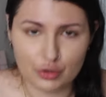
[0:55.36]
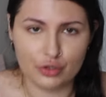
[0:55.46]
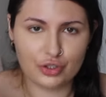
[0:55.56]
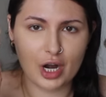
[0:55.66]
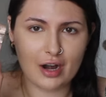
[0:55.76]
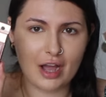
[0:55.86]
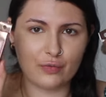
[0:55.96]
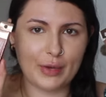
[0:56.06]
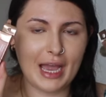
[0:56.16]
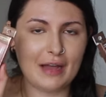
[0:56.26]
So to start
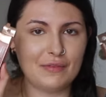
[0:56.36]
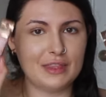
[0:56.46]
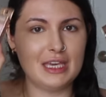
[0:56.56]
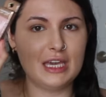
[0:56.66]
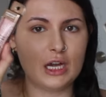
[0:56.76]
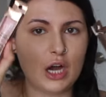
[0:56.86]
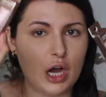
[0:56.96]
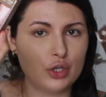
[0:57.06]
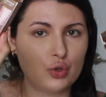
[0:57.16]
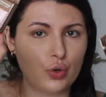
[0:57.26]
off, we have the
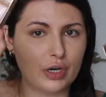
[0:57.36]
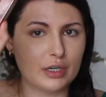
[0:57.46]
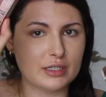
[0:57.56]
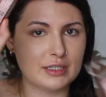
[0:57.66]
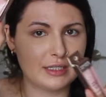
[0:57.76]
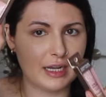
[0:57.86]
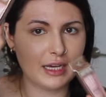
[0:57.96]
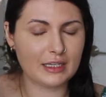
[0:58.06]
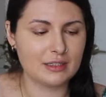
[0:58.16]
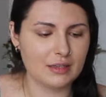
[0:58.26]
contour
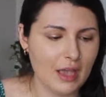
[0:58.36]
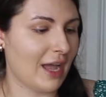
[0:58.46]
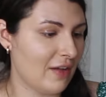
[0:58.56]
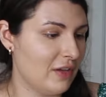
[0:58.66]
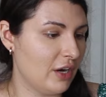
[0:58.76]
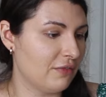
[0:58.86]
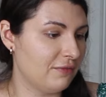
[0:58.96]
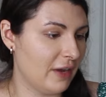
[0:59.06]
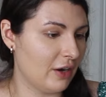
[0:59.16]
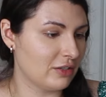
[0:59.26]
sticks. So I have here
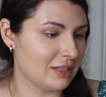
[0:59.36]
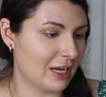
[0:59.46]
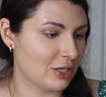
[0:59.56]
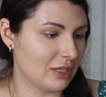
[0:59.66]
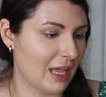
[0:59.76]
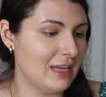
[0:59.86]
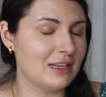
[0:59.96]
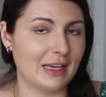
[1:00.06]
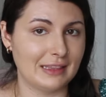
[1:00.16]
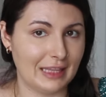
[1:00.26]
fair slash light
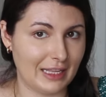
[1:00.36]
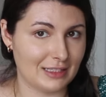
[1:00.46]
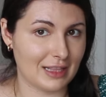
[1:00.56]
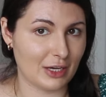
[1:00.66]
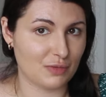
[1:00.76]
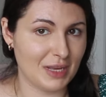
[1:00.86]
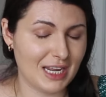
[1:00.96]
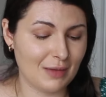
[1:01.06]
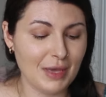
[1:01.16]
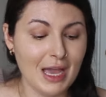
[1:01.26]
and light slash
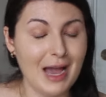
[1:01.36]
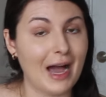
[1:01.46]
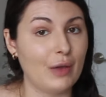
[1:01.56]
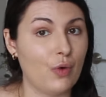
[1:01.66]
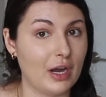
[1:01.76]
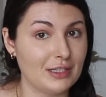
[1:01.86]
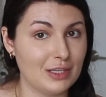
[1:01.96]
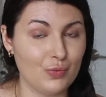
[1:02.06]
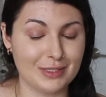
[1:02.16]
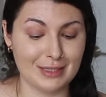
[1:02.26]
medium. I
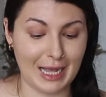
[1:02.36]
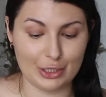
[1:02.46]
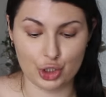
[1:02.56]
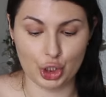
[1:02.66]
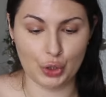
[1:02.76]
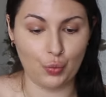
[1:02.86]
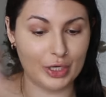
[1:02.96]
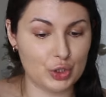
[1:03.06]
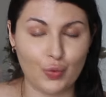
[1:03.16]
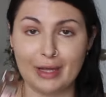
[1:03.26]
honestly was not sure
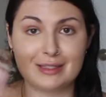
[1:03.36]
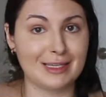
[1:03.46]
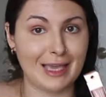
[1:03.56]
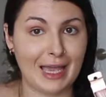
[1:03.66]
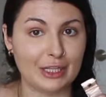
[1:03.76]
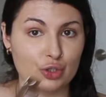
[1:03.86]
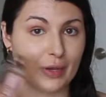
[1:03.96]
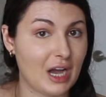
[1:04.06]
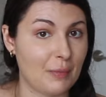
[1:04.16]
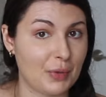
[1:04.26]
which one to get, so
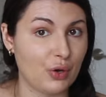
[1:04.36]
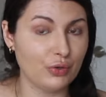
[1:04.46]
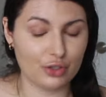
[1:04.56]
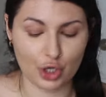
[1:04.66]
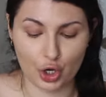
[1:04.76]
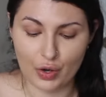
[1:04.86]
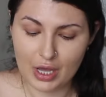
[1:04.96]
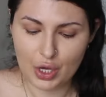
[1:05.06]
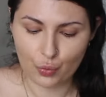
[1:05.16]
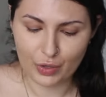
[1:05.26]
got both. So
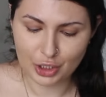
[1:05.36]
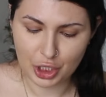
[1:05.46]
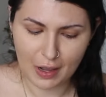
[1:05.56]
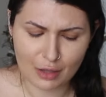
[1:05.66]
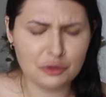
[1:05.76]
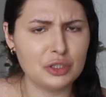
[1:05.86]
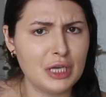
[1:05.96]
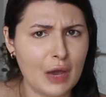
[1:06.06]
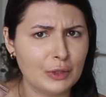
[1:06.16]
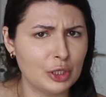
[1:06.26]
we shall
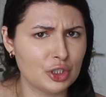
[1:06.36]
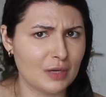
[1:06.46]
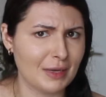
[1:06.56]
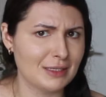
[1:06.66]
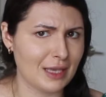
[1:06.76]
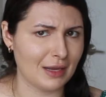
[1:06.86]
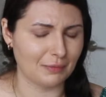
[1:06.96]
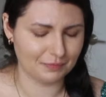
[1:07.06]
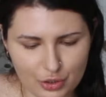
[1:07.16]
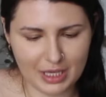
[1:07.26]
see how it looks on my skin.
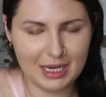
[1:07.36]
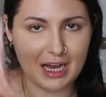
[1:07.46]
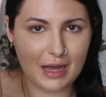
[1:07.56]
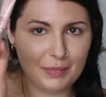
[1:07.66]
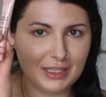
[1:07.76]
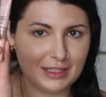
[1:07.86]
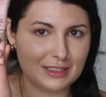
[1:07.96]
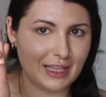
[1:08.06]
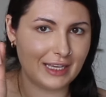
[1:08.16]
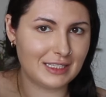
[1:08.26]
So they come in
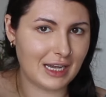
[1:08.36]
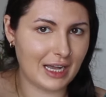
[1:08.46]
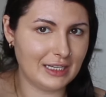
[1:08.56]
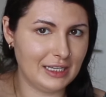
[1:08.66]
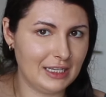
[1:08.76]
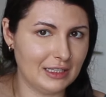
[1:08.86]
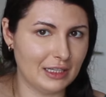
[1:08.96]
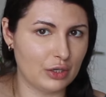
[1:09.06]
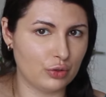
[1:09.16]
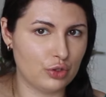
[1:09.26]
this like tiny
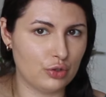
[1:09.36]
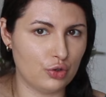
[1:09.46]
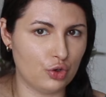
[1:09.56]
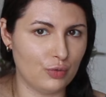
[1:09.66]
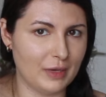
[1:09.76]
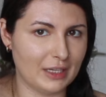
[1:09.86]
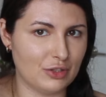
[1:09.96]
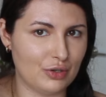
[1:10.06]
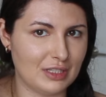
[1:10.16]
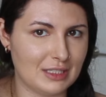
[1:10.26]
little tube,
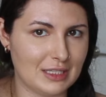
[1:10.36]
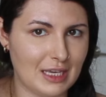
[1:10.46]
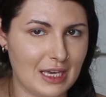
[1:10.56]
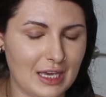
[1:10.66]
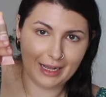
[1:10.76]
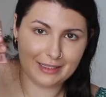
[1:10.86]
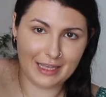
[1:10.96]
as you can see. It has